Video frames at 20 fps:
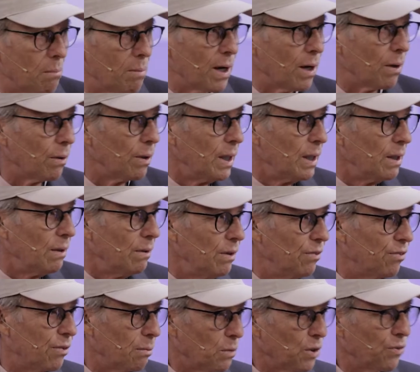about,
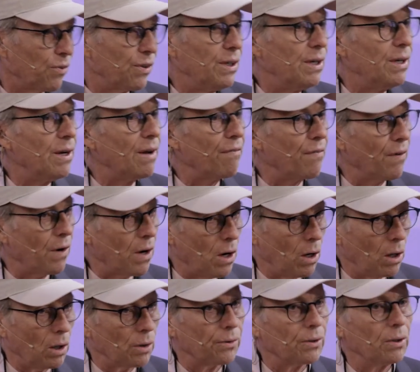is the most
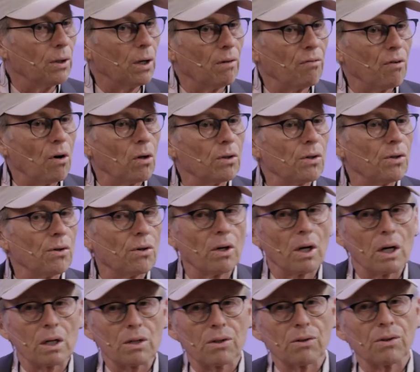difficult of all the
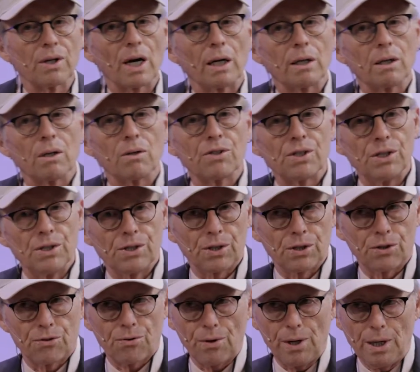neurological diagnoses
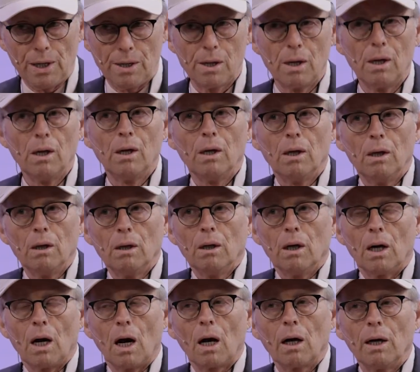to treat.
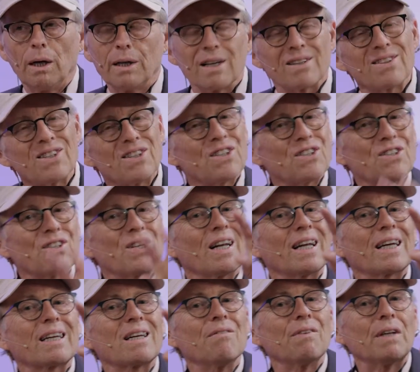It doesn't just
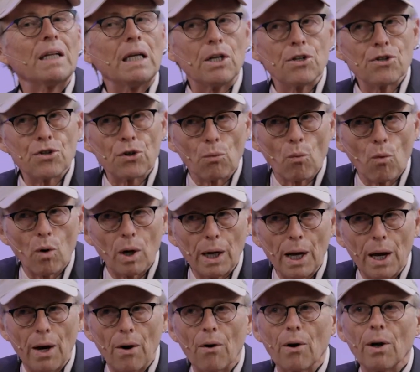selectively injure one
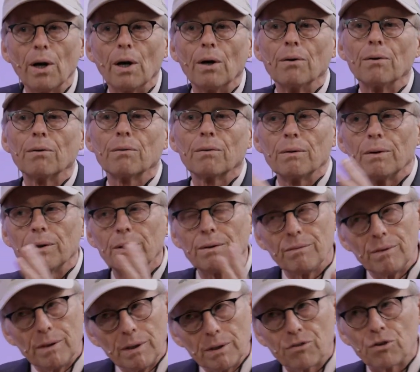area,
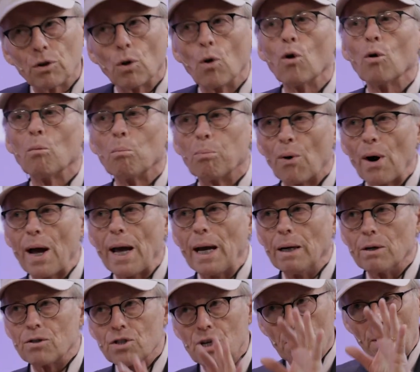it's the whole
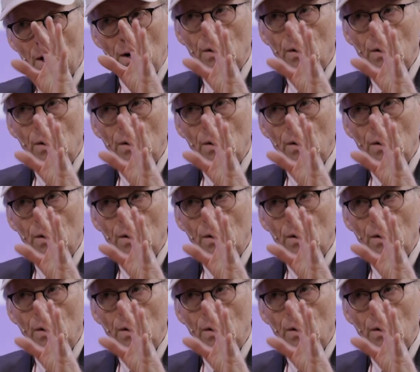brain, some